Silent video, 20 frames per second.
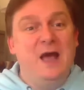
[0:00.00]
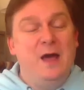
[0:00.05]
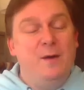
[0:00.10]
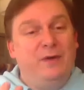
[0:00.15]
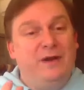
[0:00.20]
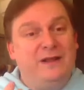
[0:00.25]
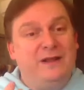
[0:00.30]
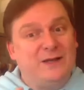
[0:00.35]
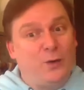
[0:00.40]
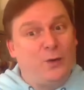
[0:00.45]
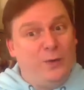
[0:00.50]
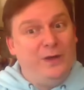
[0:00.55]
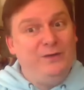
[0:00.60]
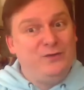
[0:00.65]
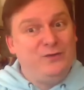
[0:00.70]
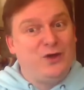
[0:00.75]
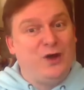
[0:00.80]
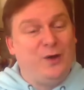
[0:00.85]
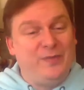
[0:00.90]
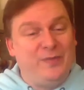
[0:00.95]
But as a
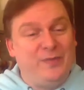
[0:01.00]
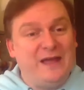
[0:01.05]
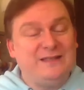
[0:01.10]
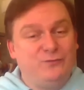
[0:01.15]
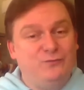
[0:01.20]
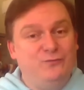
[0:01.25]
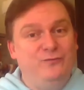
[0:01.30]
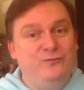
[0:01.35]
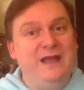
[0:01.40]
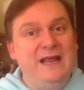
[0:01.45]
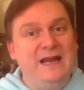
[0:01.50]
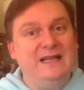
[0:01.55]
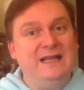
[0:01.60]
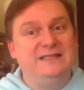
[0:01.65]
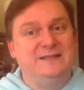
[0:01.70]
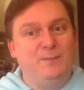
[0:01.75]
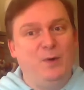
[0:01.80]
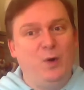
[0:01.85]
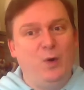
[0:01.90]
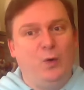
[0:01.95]
quilt shop, that's really
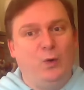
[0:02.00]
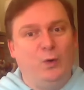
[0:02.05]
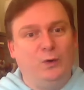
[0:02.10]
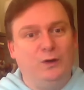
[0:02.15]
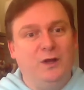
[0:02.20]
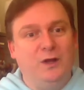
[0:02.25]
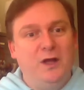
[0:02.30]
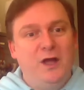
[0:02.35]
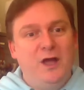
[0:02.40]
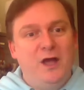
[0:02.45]
small.